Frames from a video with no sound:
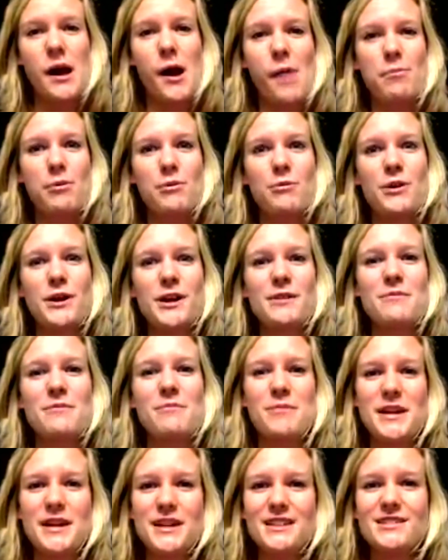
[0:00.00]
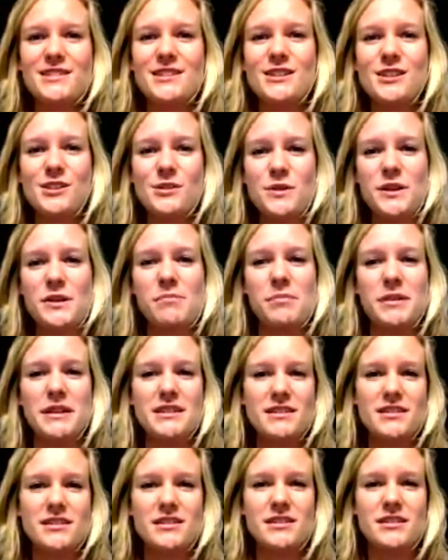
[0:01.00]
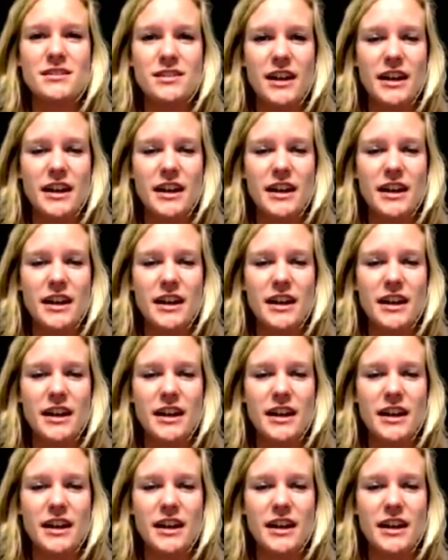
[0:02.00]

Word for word: uh, but what it means in doing business is